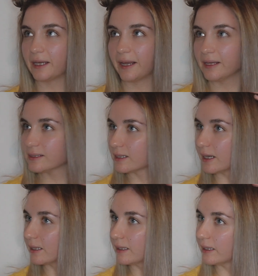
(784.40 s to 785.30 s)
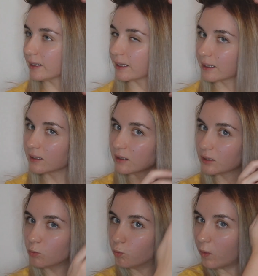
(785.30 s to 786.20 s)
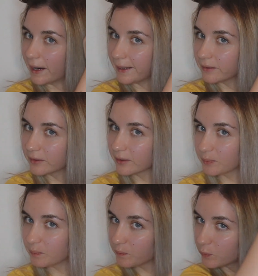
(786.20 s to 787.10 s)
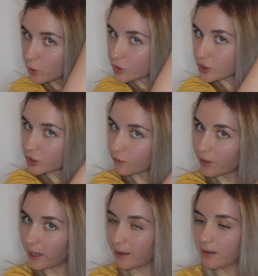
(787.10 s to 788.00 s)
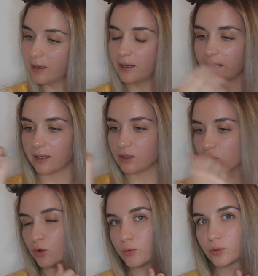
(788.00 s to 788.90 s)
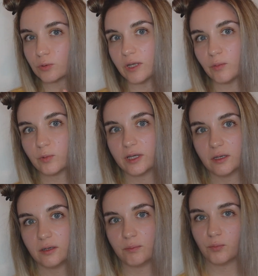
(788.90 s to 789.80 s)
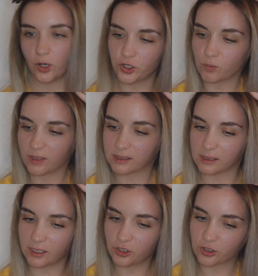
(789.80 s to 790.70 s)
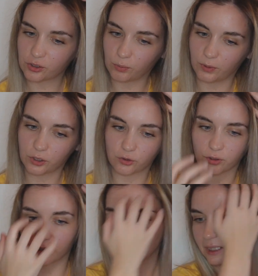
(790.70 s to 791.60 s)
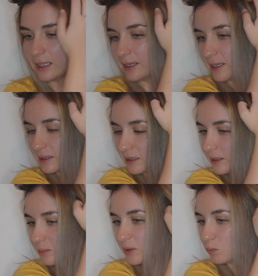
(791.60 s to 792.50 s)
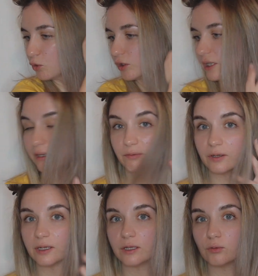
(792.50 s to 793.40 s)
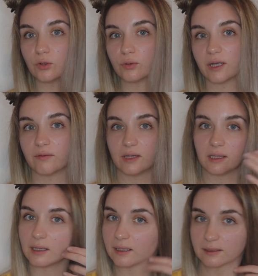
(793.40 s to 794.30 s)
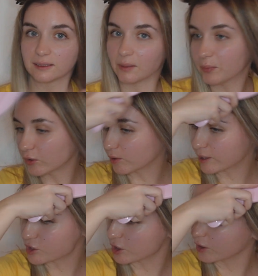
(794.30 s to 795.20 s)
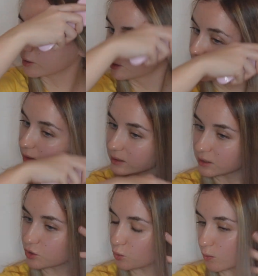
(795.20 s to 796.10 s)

take slightly like wider portions of hair and go through them with a brush once again, just to make sure it gets a little bit more even and you don't have that like separation, since you